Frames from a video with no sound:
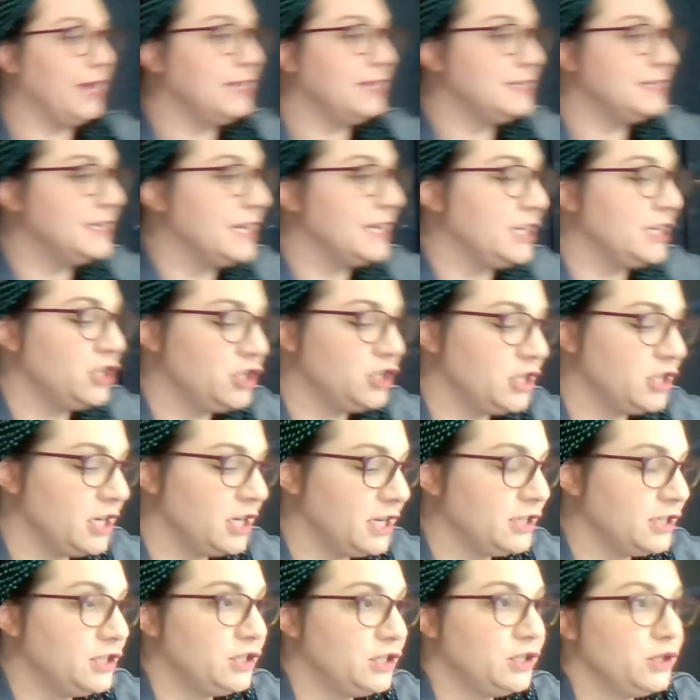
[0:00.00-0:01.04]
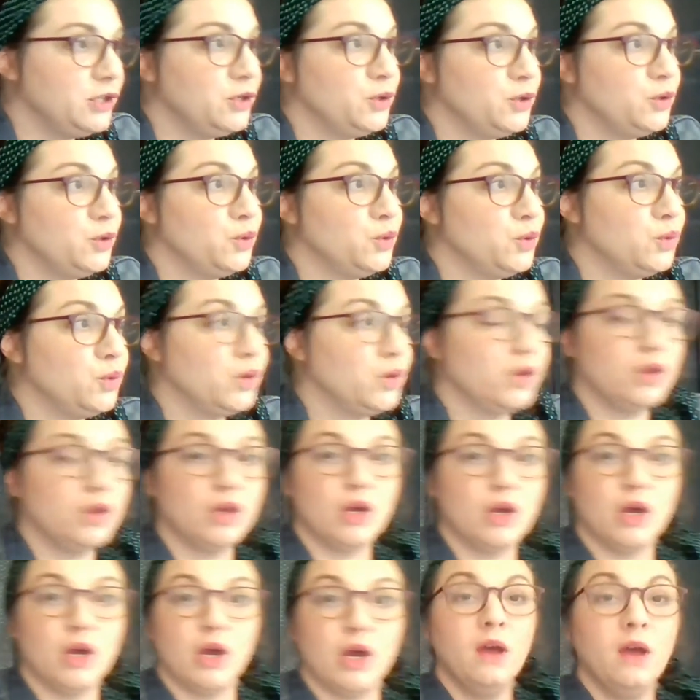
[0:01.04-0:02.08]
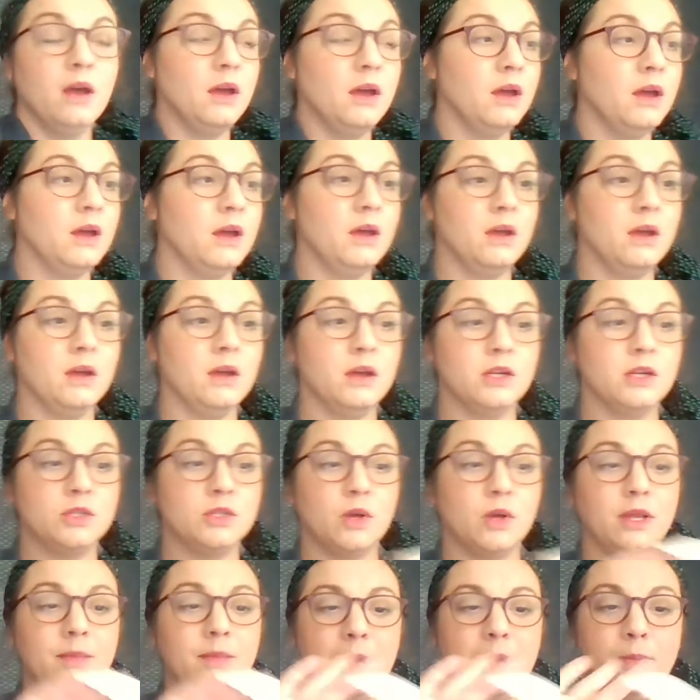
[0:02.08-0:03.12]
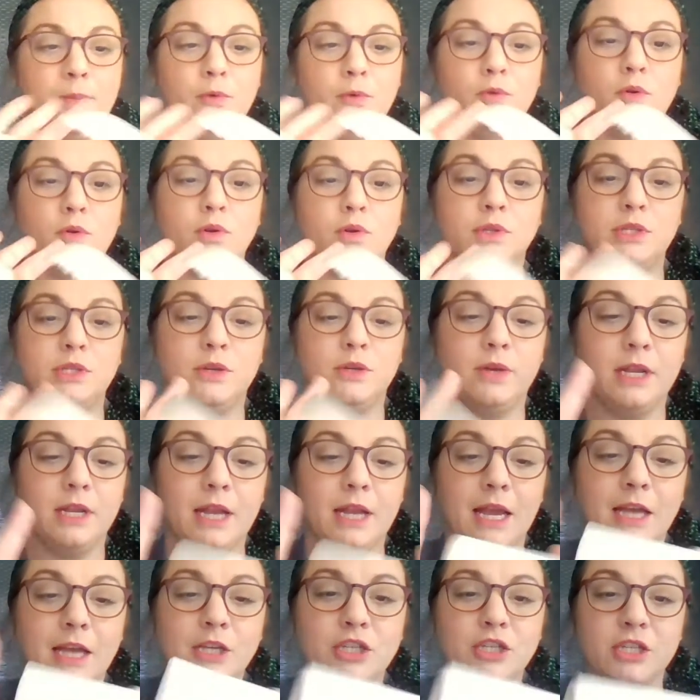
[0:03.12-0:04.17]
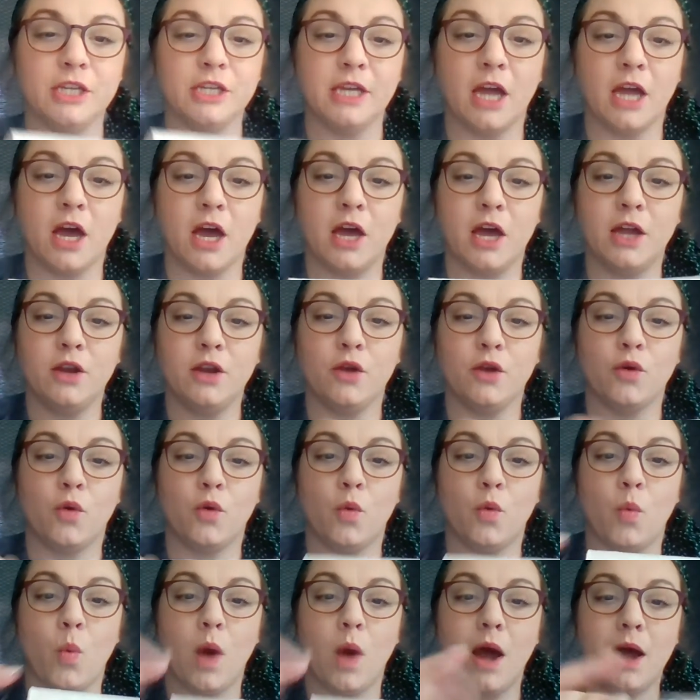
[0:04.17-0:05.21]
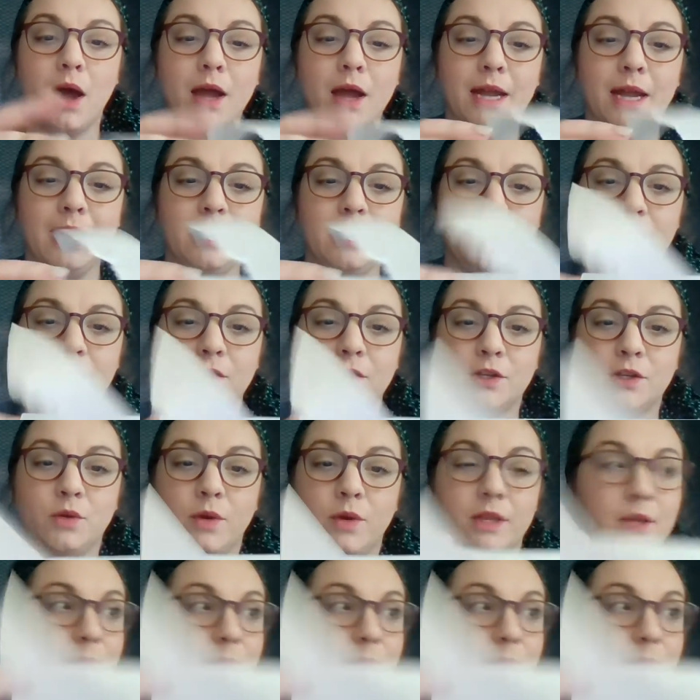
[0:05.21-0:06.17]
attention to the toilet paper rolls, you can actually unwind the toilet